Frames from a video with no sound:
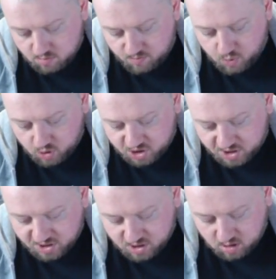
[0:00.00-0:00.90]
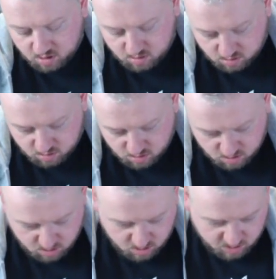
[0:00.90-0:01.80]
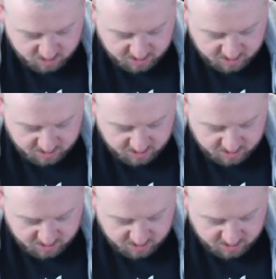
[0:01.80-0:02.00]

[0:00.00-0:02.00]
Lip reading: pushing it on. It's a